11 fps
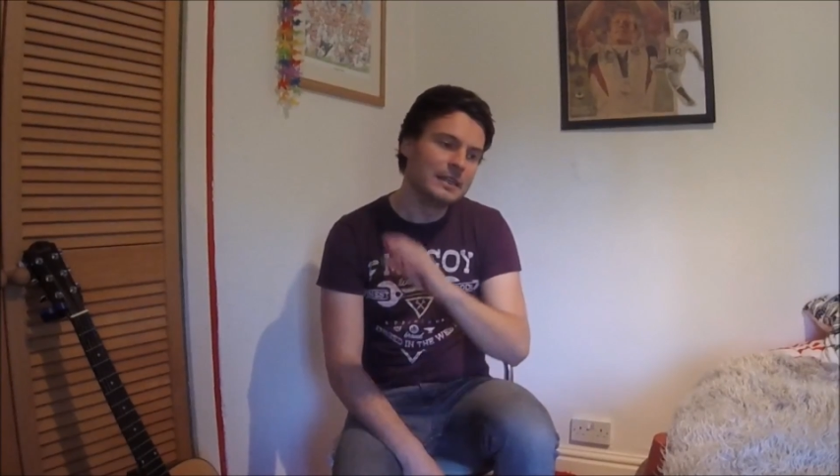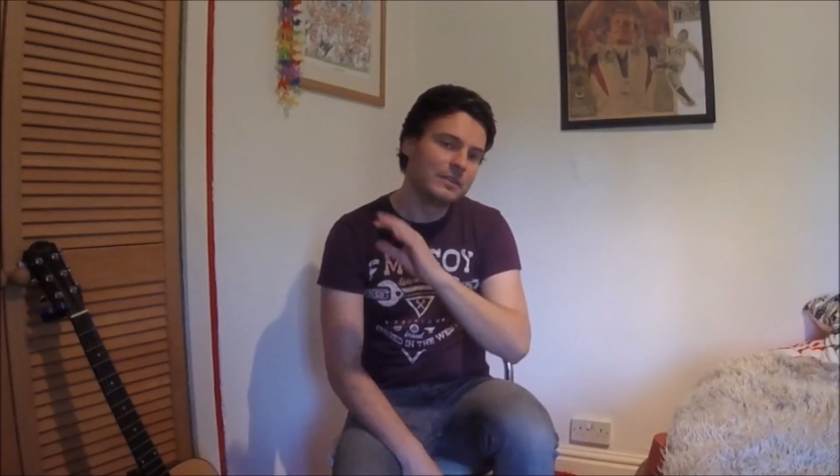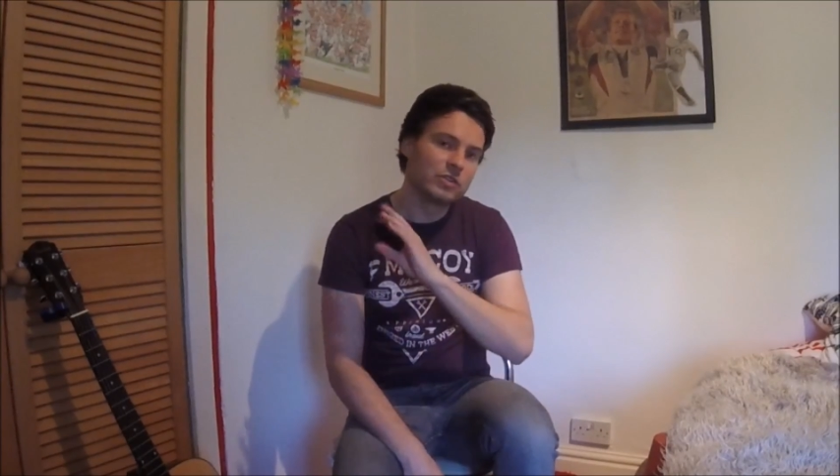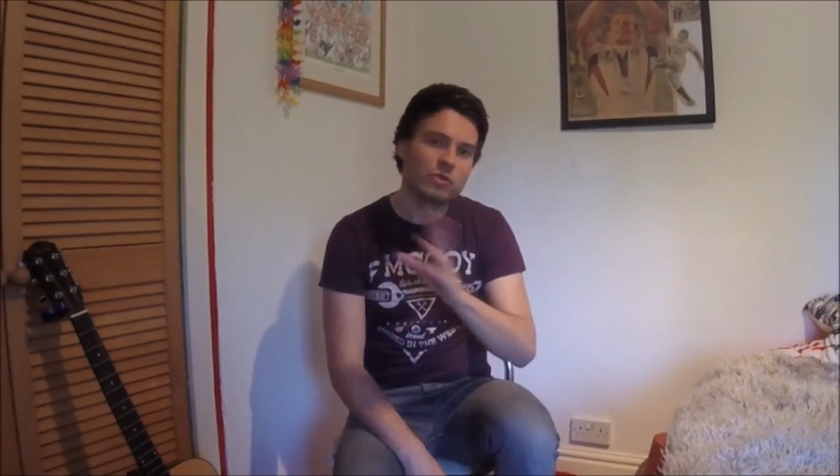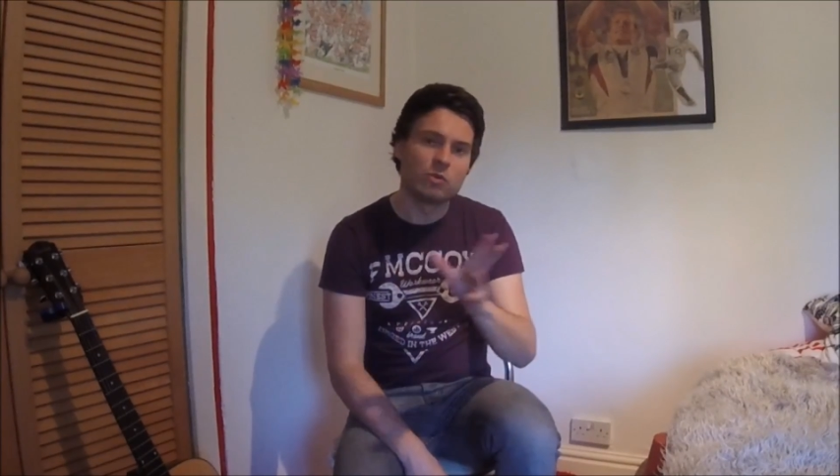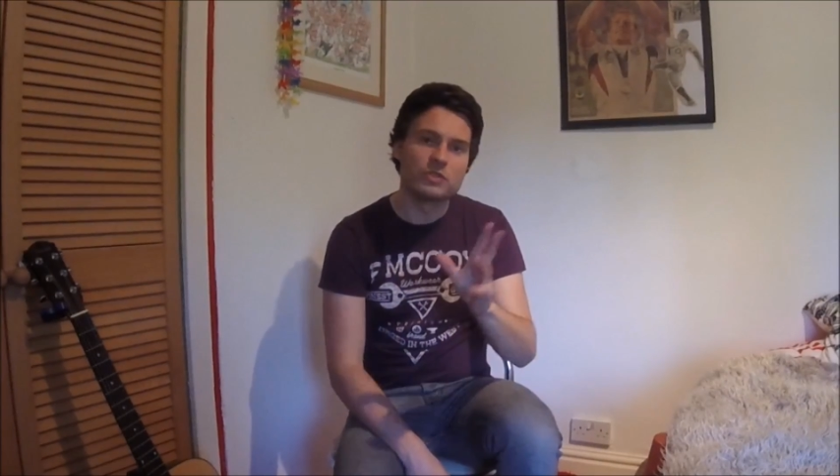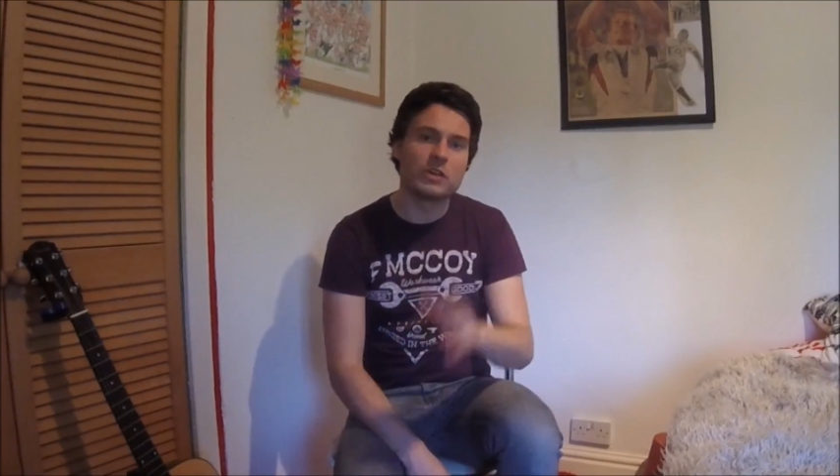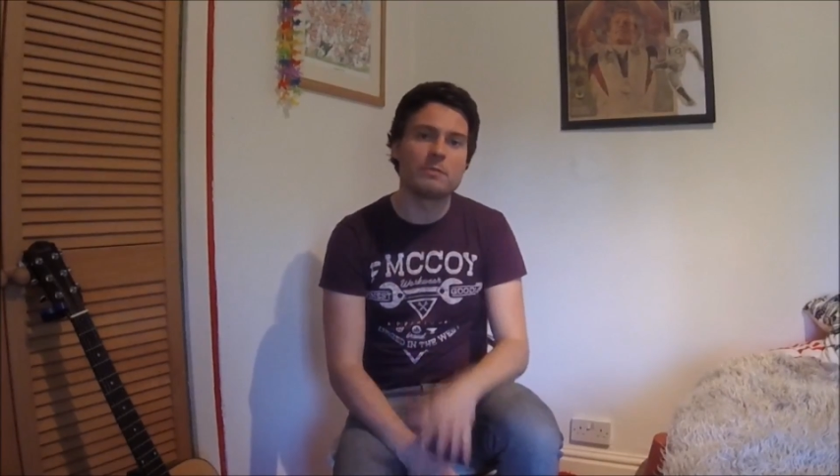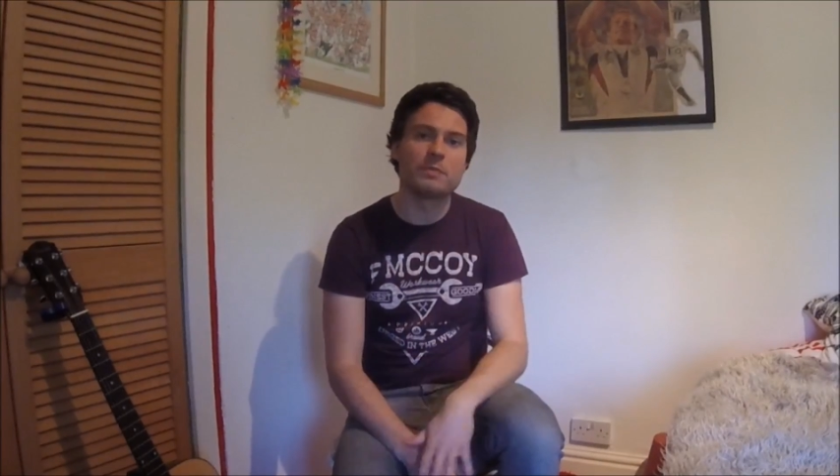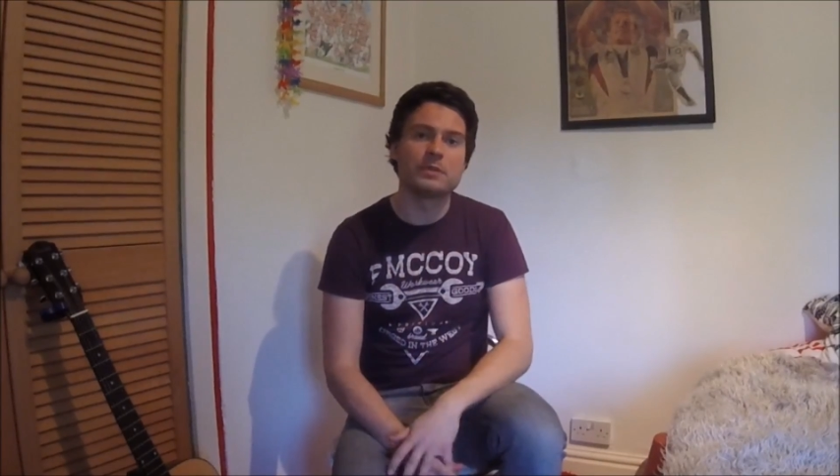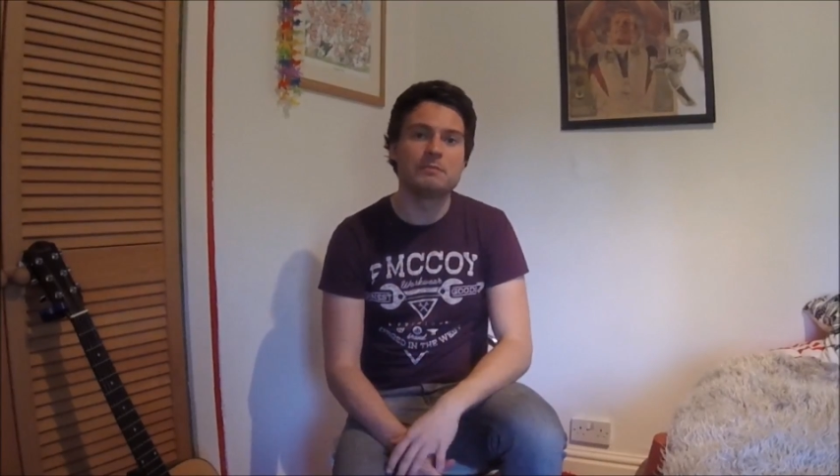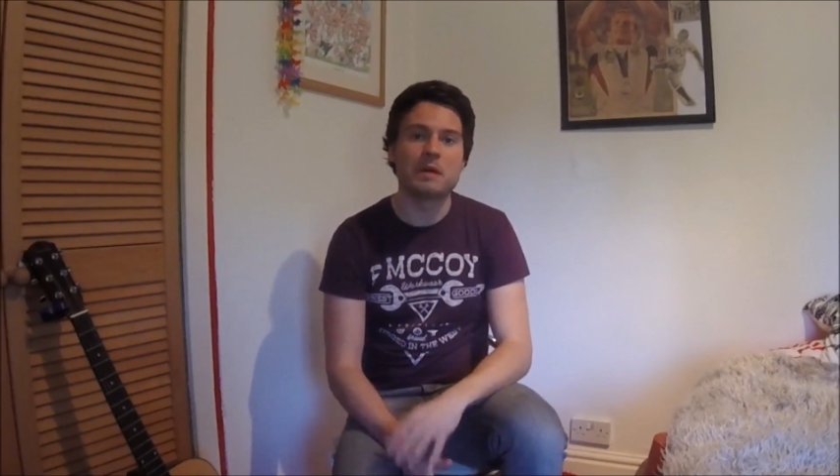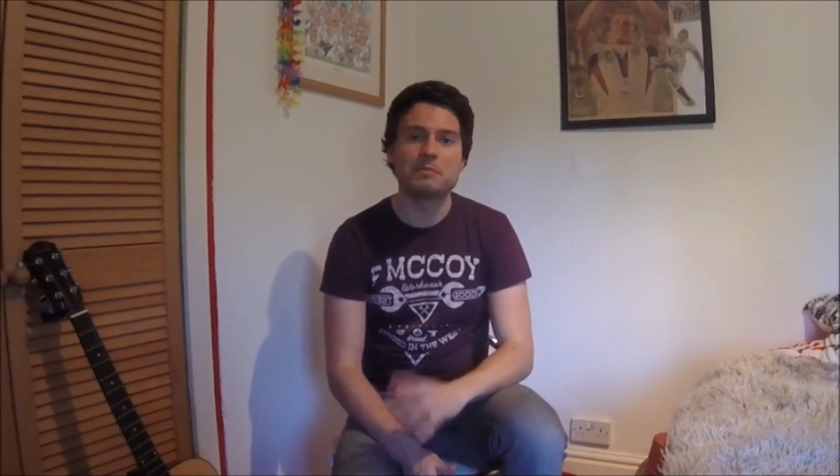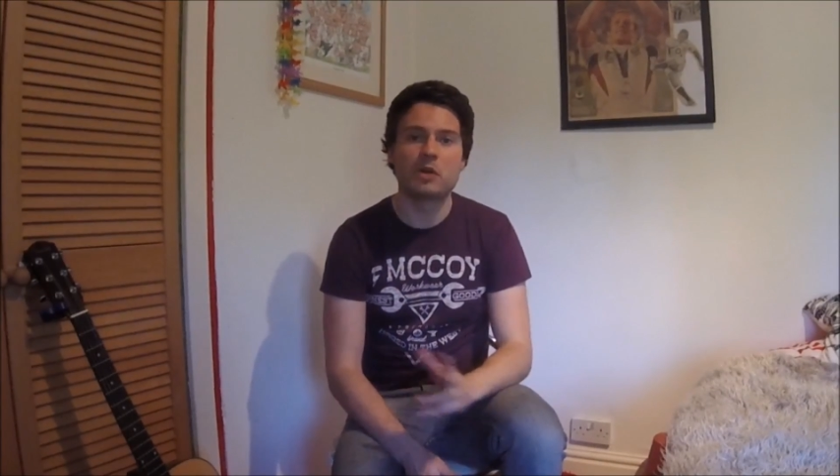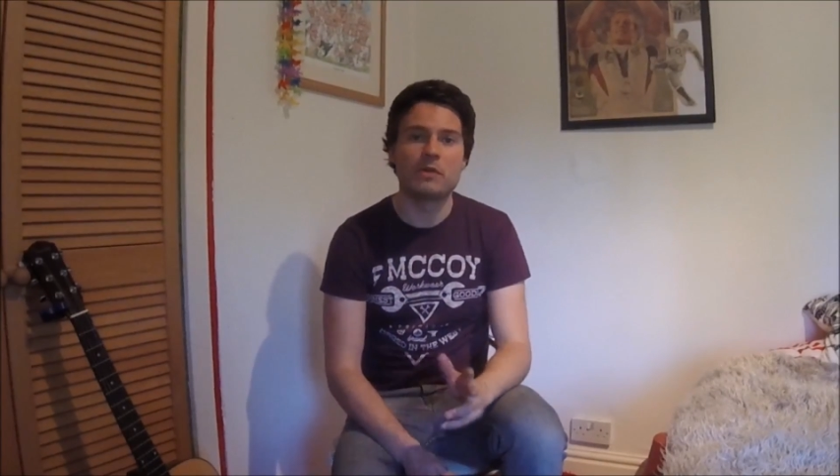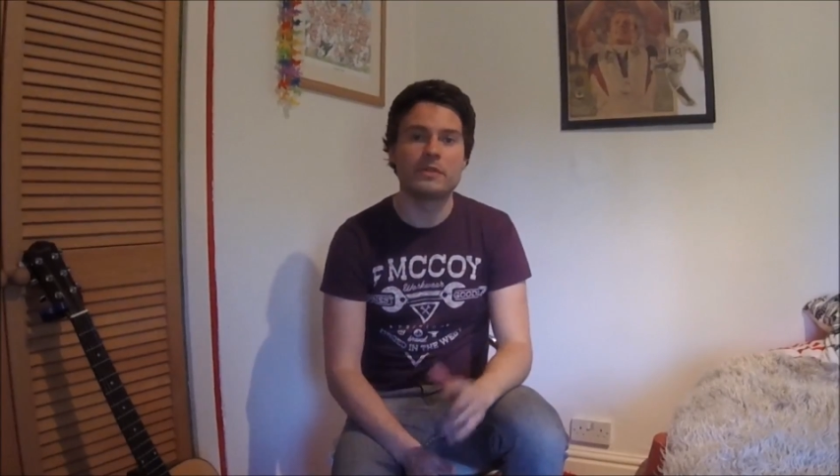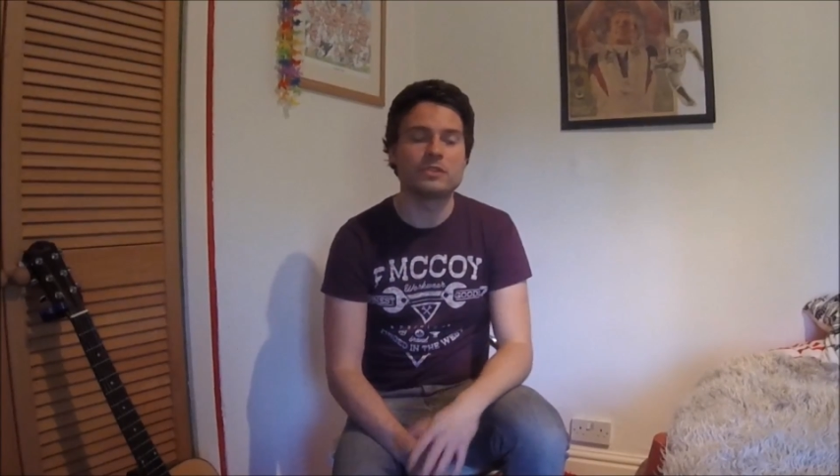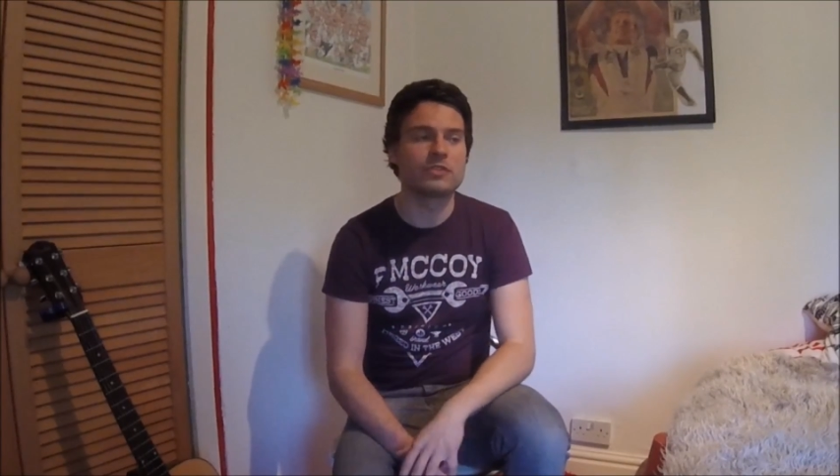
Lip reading: The doors opened, Mum got on the